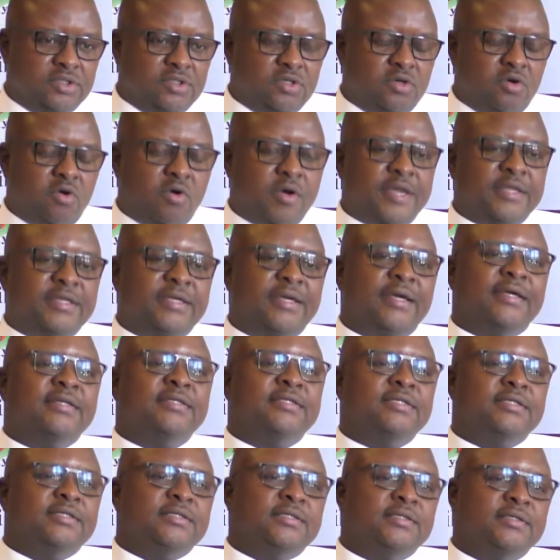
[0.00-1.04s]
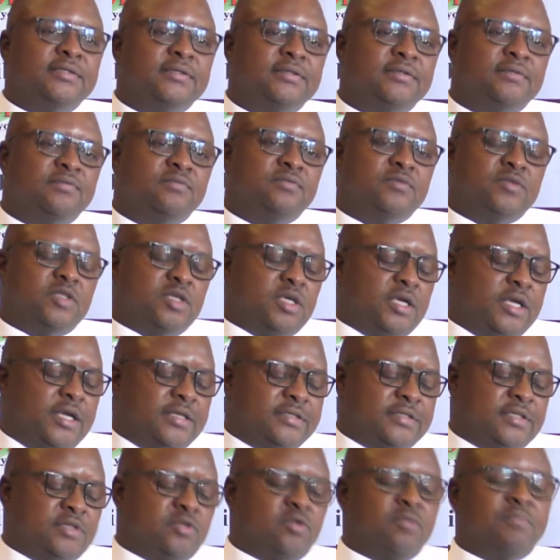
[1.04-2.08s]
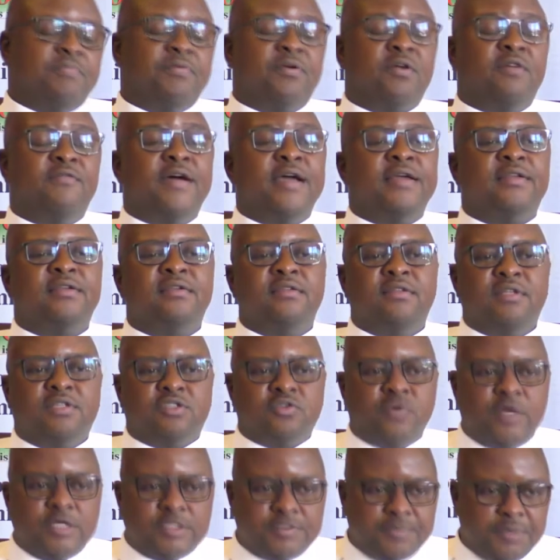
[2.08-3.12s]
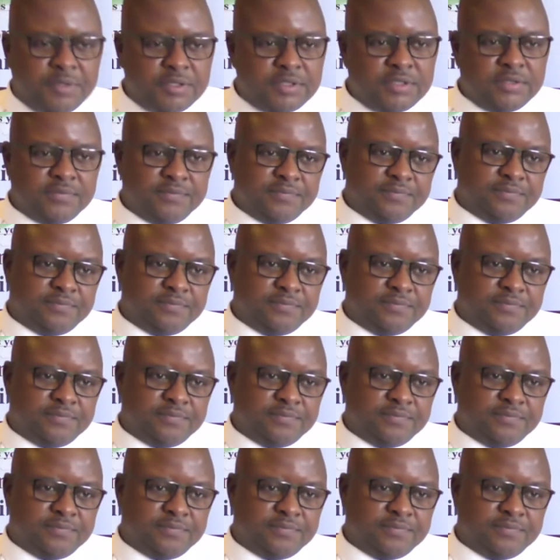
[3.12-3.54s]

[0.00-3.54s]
or any entity, is that you provide the transport.